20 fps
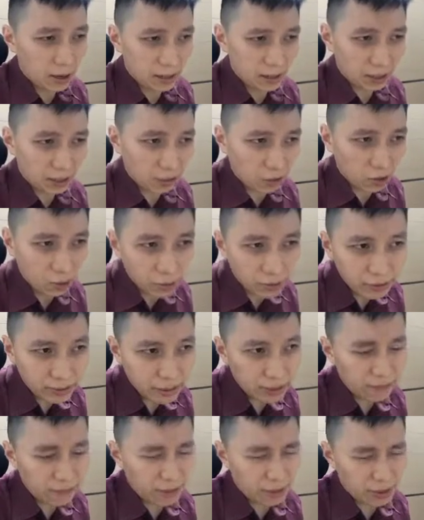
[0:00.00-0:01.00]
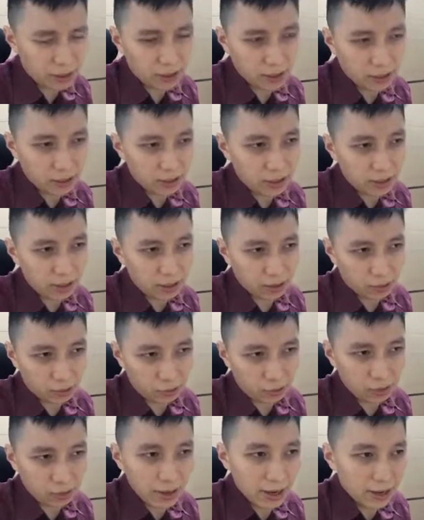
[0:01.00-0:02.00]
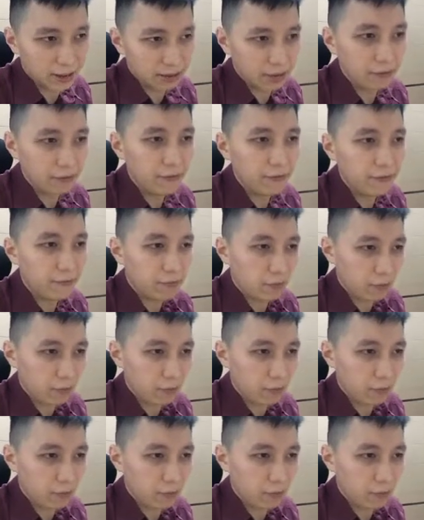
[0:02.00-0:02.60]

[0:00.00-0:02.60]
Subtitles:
can go deeper to negative,